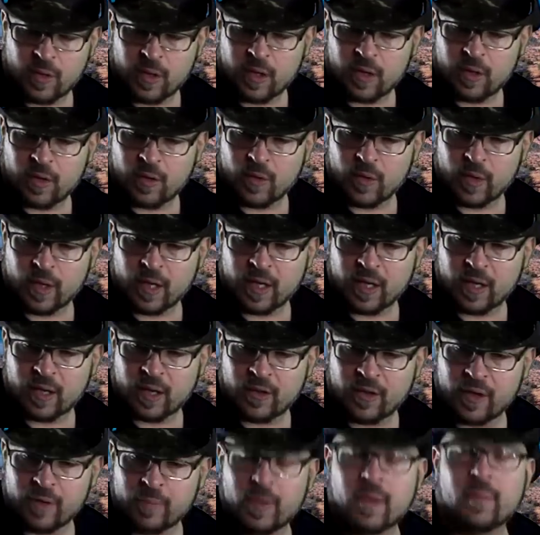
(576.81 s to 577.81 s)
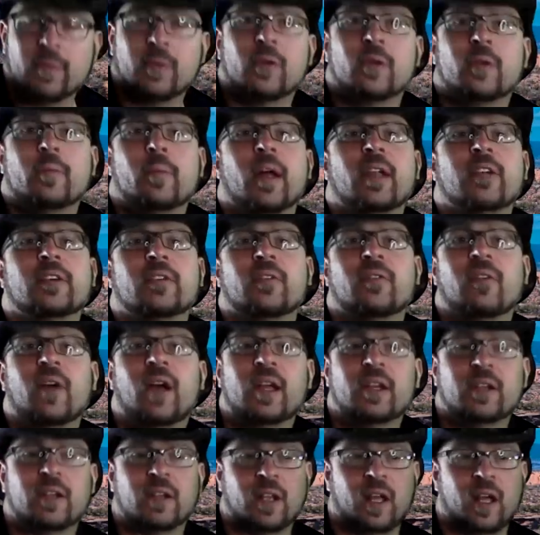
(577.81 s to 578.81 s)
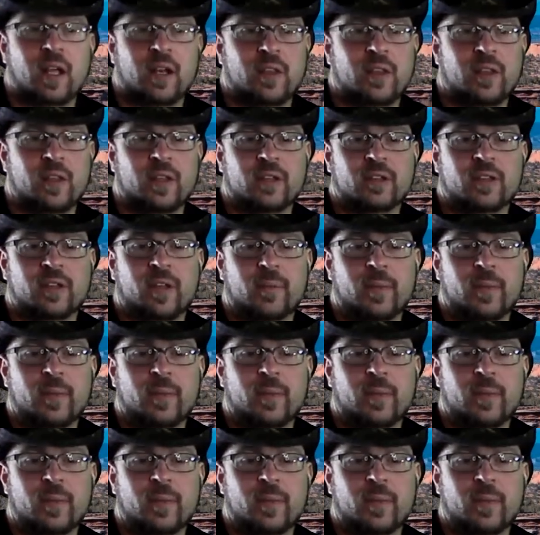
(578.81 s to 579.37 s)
you know, again, I think people are about to find a lot of this.